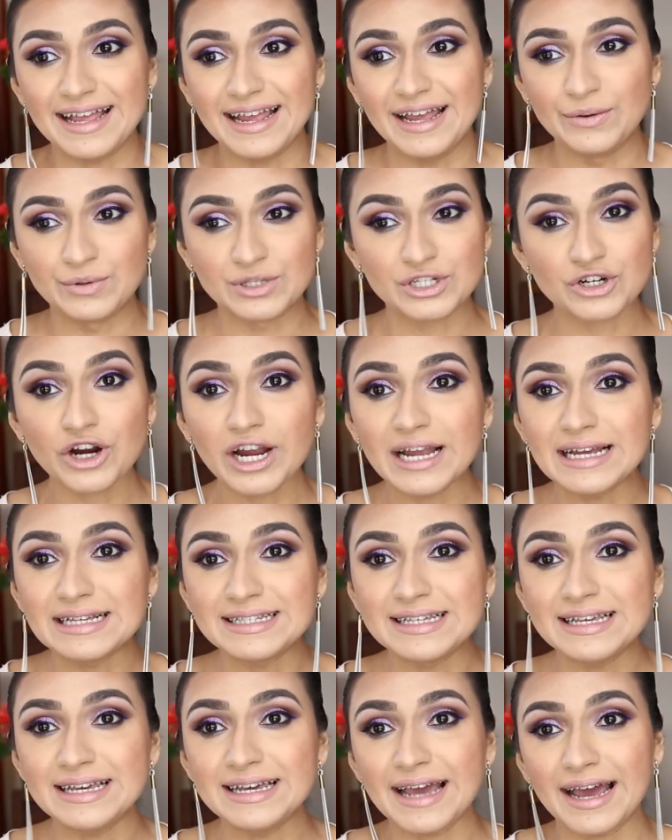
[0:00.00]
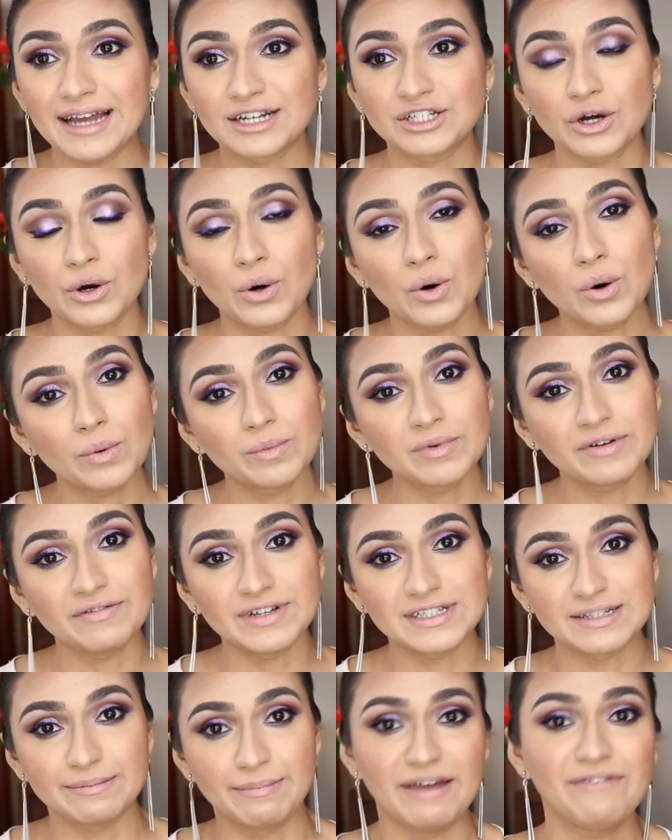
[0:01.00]
It was crazy. I had to go home to
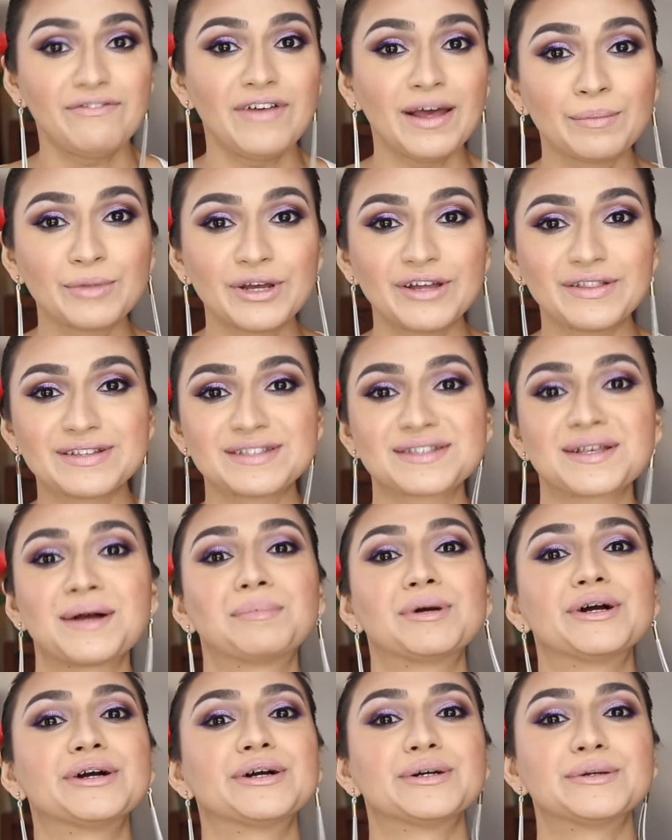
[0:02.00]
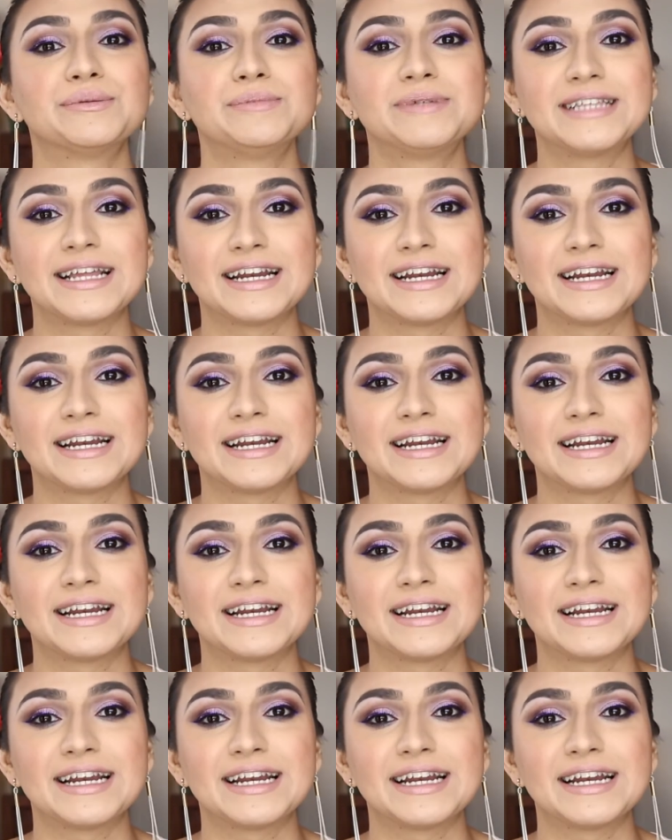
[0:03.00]
visit my family in the suburbs,